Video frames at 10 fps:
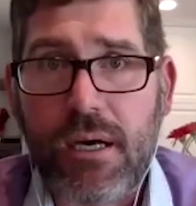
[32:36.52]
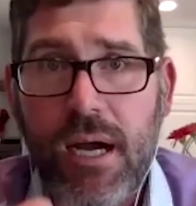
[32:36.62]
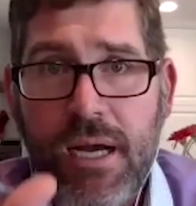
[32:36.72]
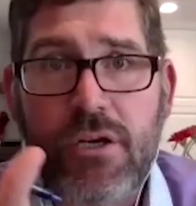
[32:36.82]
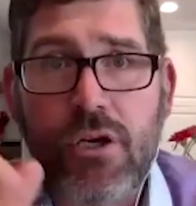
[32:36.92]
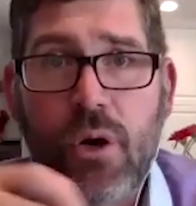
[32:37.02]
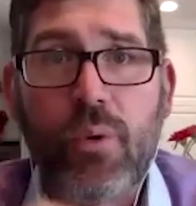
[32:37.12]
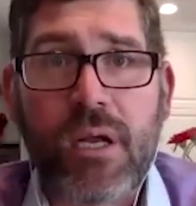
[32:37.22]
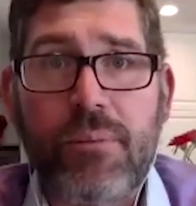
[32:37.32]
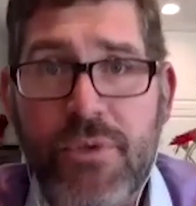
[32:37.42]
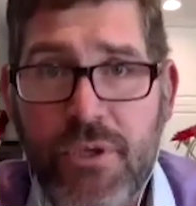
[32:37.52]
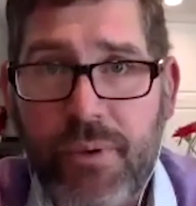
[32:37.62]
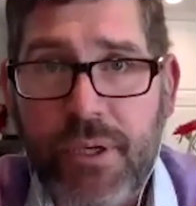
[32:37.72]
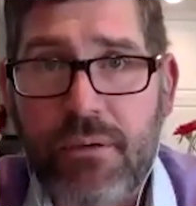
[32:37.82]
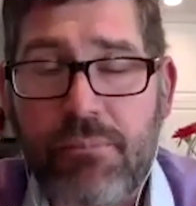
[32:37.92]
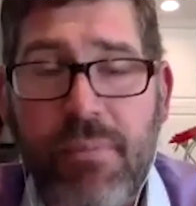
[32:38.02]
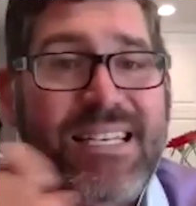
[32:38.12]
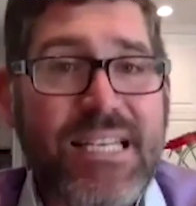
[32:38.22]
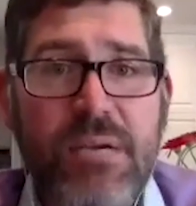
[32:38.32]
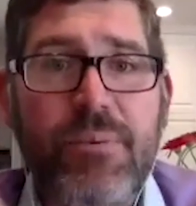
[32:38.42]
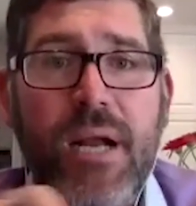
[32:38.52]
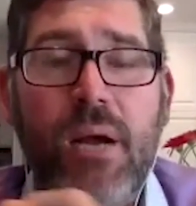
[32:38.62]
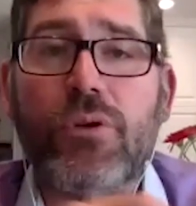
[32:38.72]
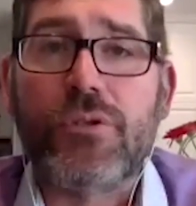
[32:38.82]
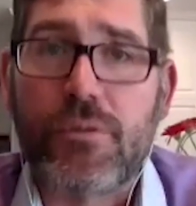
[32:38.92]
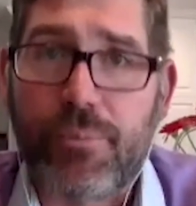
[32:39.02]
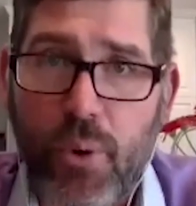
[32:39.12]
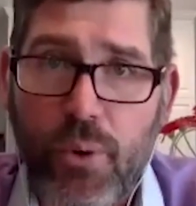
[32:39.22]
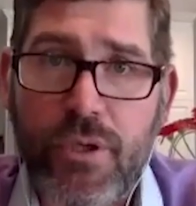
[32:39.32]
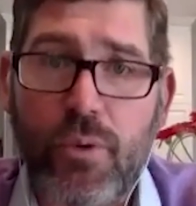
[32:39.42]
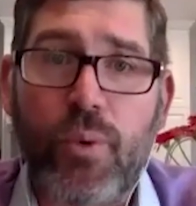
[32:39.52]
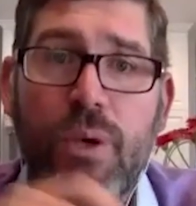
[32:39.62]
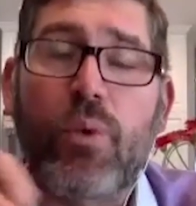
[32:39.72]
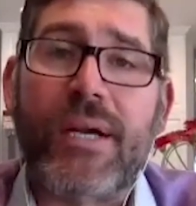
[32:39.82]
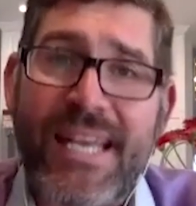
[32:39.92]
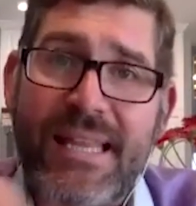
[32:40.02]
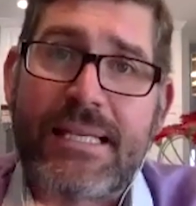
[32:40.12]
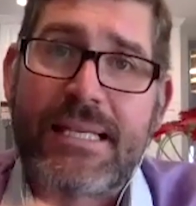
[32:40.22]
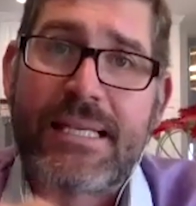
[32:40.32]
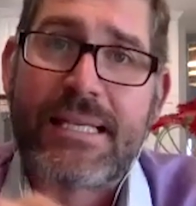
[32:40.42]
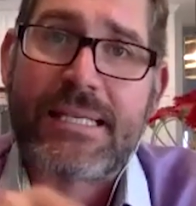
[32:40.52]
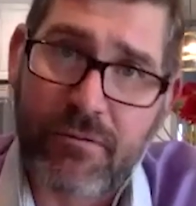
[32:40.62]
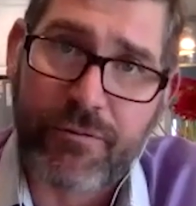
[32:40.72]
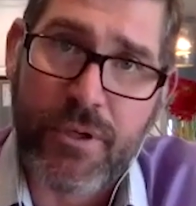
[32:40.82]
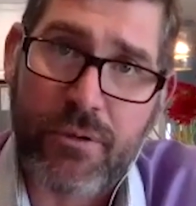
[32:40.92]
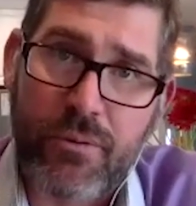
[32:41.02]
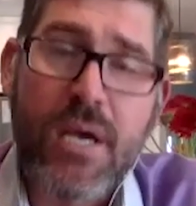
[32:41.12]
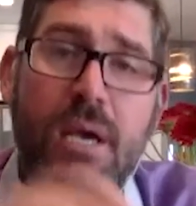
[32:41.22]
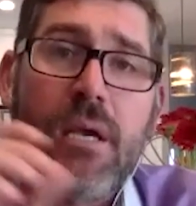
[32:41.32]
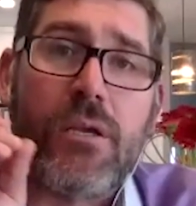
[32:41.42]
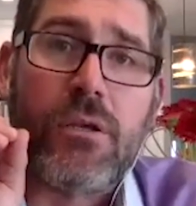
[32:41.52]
I know what I'm doing. My team and I will support you. We will get this done for you.